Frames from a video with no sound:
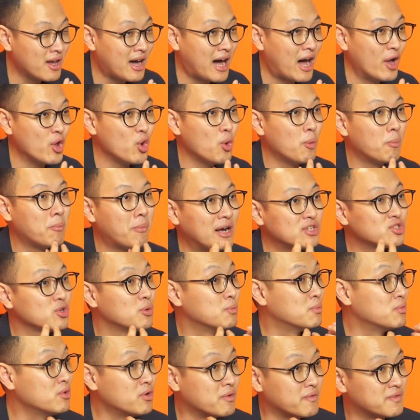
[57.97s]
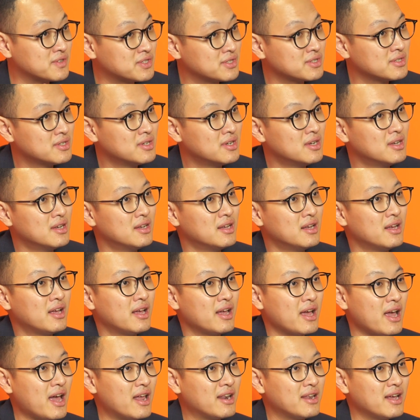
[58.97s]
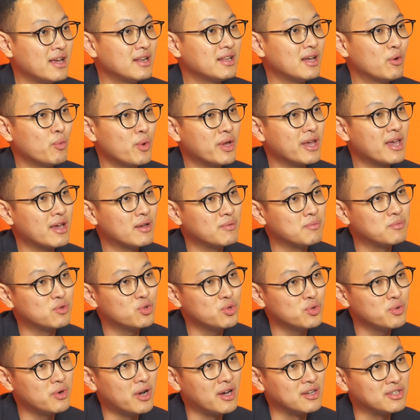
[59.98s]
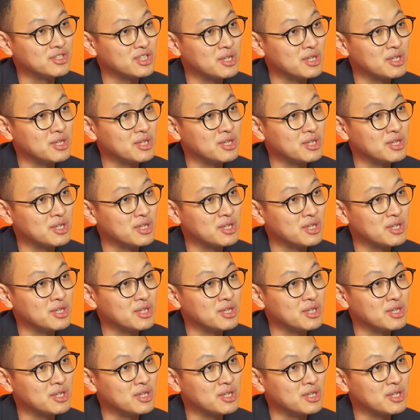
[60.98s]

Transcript: how your muscle moves. And then that we can do a